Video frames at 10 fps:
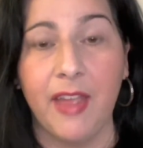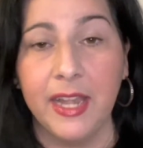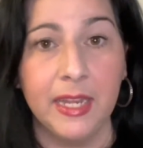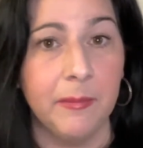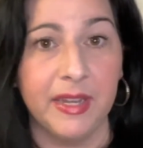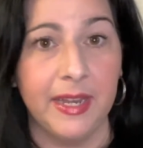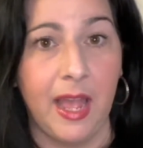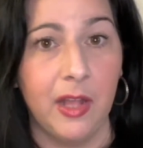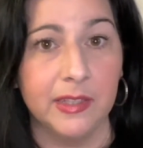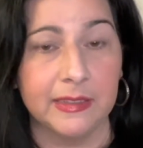anybody
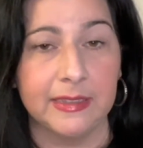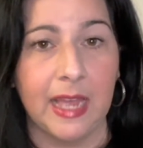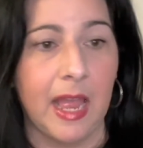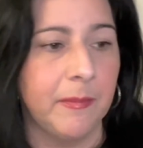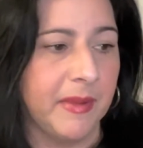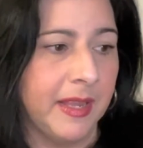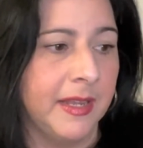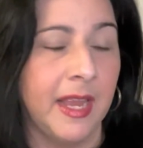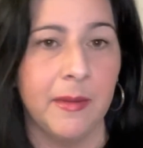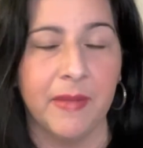else had
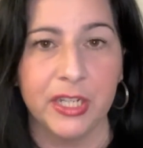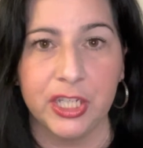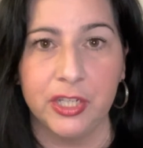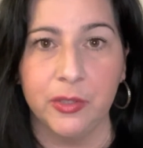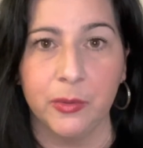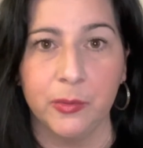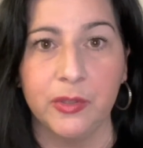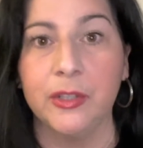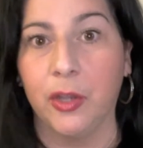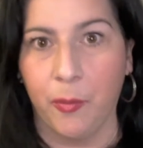been in my
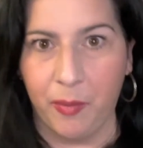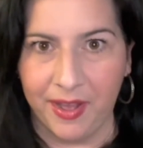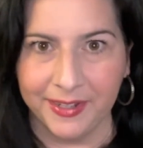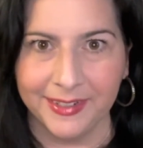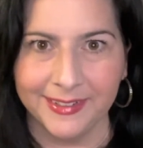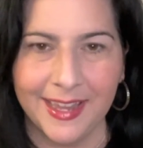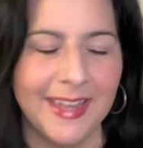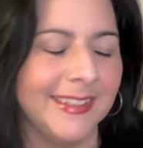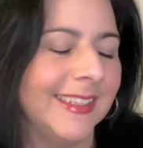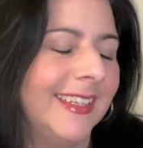shoes, no pun
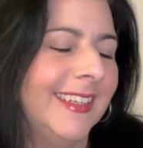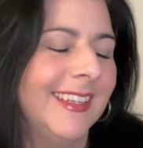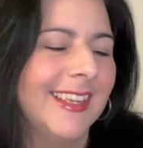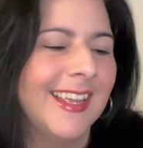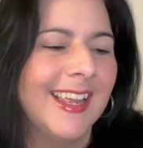intended,